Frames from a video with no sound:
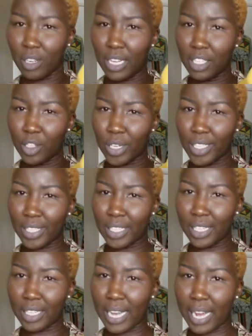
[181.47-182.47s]
are
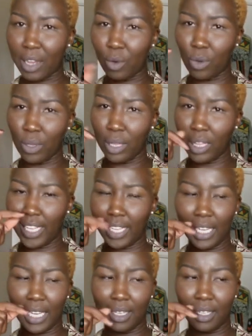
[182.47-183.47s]
interested, I will
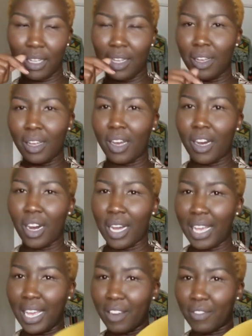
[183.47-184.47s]
link
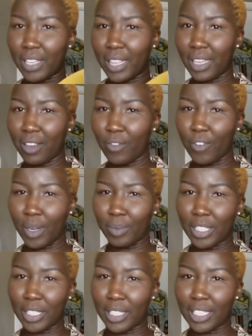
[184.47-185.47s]
everything from
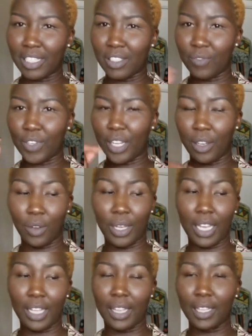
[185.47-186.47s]
today's video
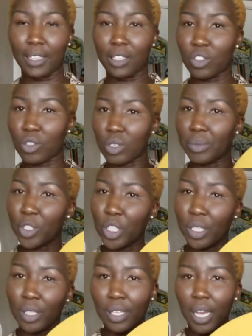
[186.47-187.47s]
in the
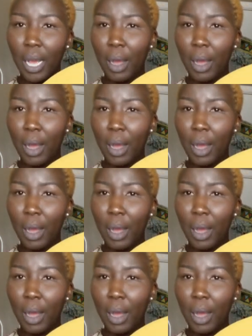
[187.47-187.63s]
description